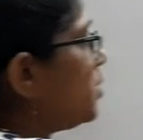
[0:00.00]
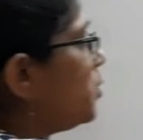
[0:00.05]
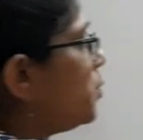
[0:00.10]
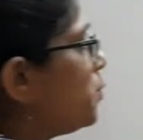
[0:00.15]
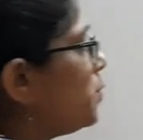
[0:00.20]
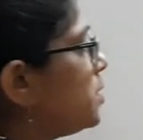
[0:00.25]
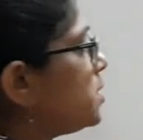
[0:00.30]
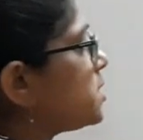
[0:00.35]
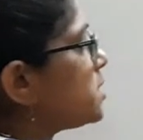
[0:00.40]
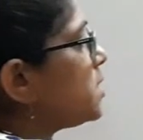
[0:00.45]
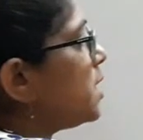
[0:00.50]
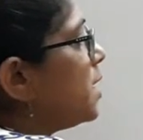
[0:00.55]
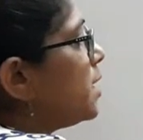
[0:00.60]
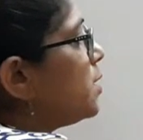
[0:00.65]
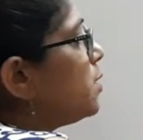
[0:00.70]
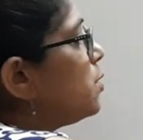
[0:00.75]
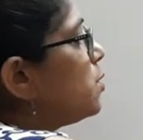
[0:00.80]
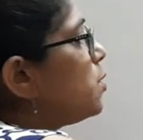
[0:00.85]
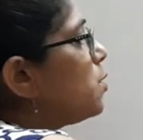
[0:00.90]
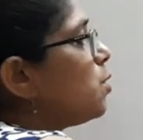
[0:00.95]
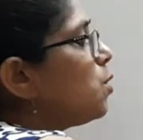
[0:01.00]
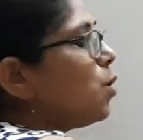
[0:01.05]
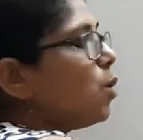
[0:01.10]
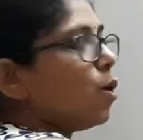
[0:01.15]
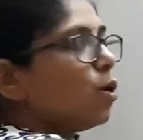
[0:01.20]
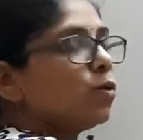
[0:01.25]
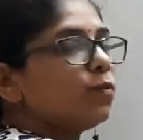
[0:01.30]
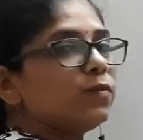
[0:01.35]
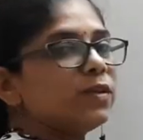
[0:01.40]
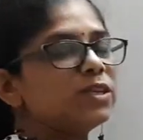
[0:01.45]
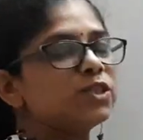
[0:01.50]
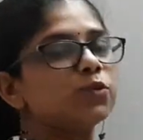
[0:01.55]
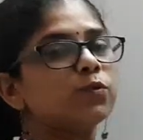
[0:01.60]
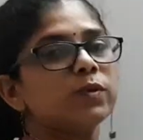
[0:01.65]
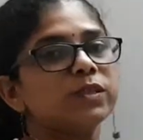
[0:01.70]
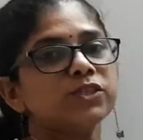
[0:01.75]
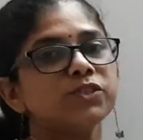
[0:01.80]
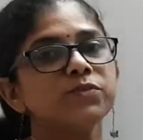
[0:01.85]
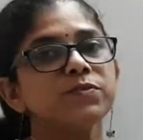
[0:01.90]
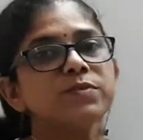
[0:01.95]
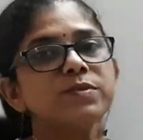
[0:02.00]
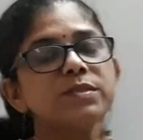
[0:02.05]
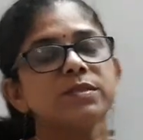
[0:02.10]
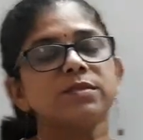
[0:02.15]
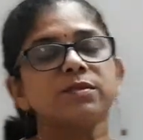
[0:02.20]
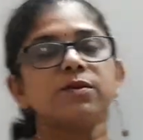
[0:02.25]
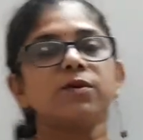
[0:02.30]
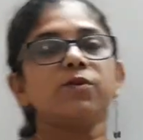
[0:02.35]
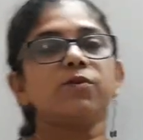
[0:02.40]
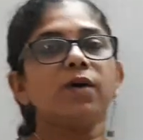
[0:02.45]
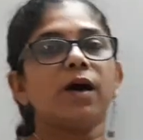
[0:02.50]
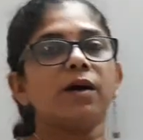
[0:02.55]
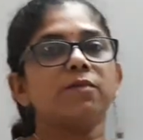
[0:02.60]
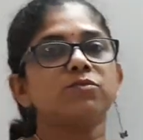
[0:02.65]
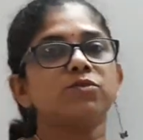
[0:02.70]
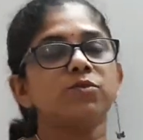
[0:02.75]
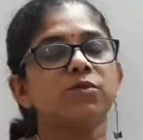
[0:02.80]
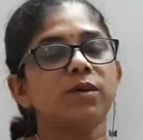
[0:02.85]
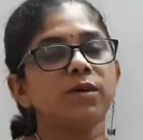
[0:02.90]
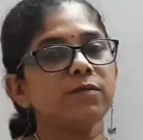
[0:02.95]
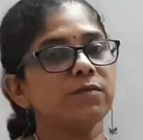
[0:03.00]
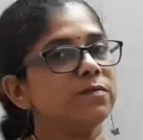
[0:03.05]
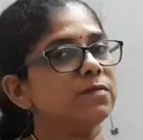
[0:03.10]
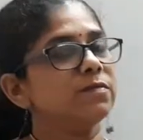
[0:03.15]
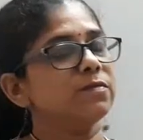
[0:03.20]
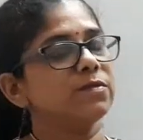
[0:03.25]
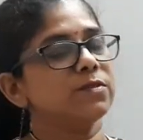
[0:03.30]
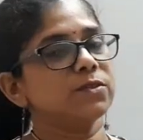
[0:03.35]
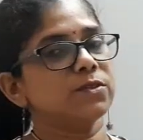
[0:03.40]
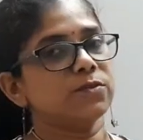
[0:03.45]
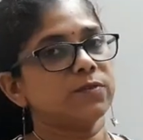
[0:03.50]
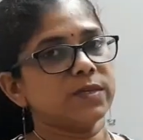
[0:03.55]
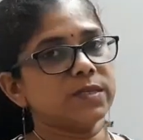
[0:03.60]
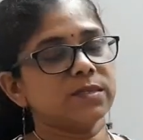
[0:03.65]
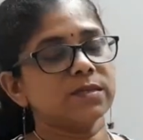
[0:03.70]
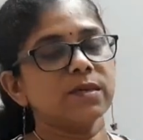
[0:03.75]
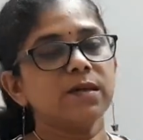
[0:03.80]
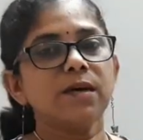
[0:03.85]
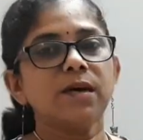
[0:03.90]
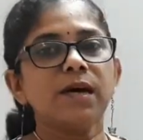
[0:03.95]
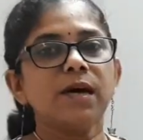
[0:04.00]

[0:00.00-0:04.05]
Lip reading: you decide on which questions you have to give stress.